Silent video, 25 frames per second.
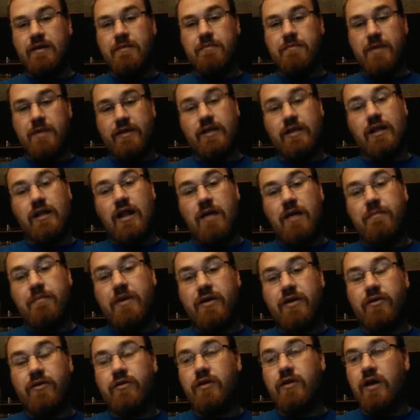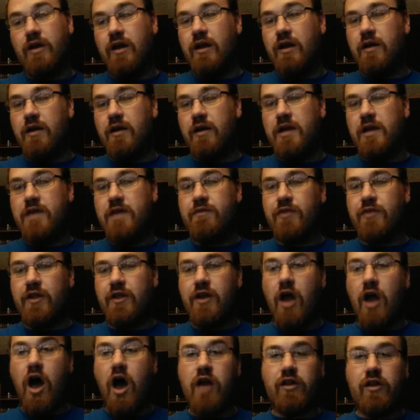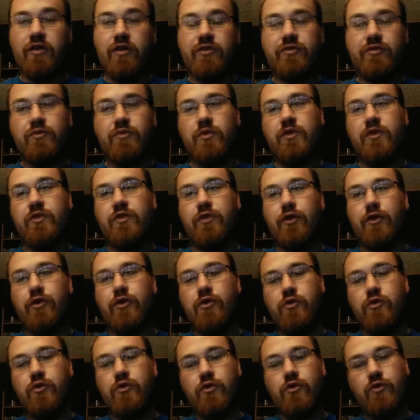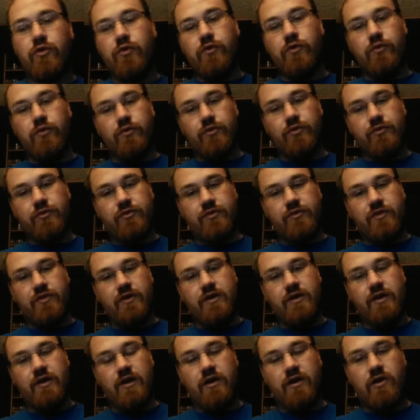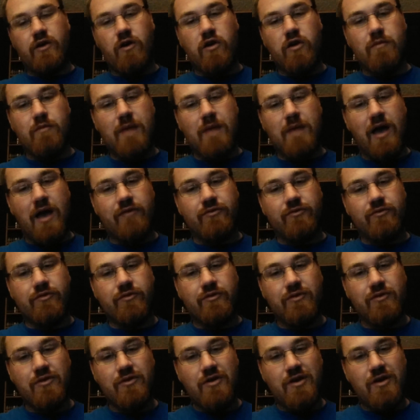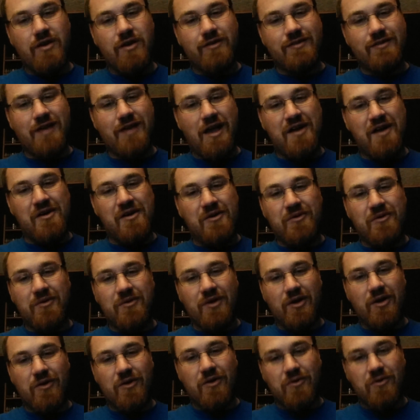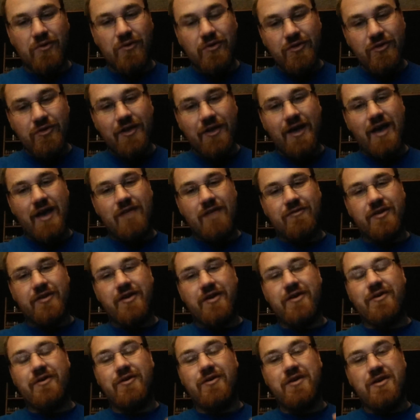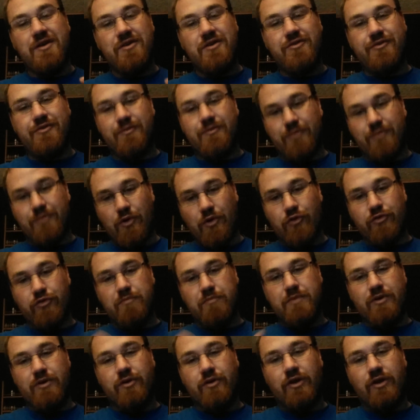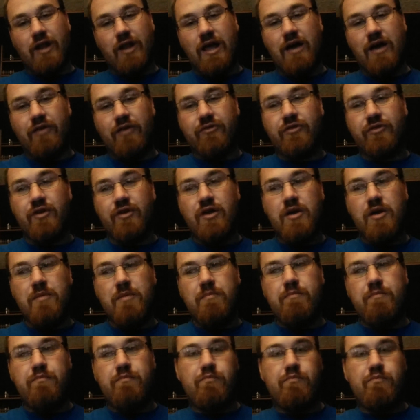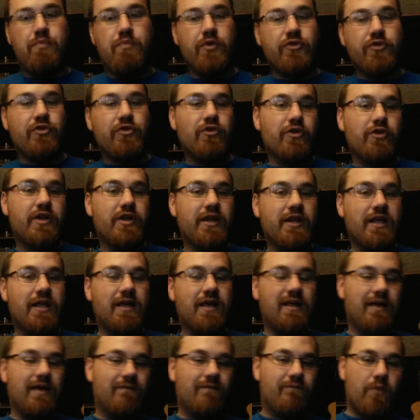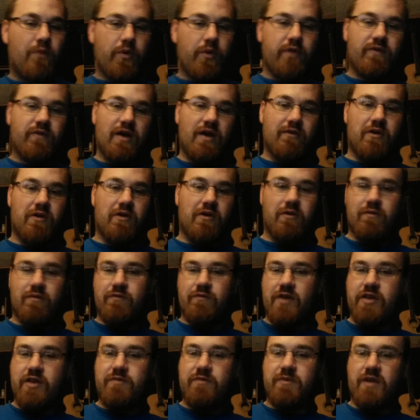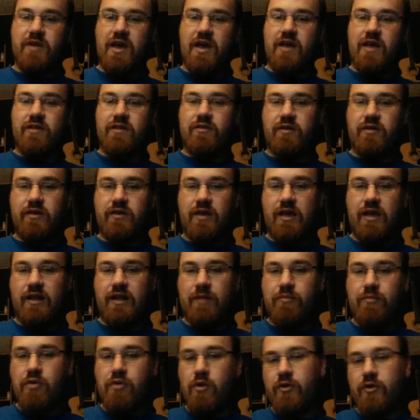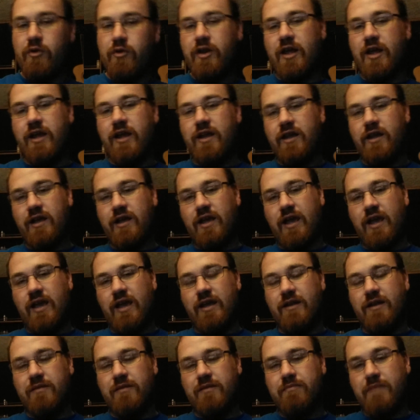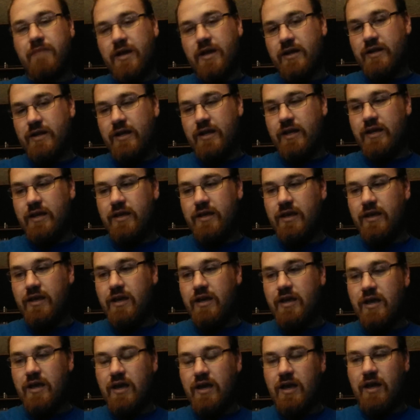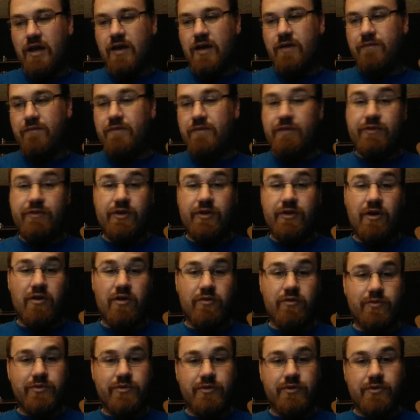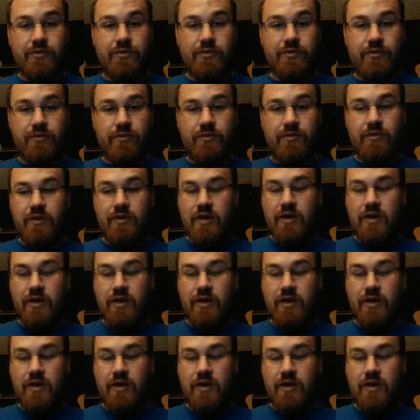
makes it a lot better. Even the Nautilus with the new cools, the Atomizer style cools they have now, you can blow some bigger clouds. But you're looking at a $45 investment in a Pro Tank and Mega Tank. $50 with the cool.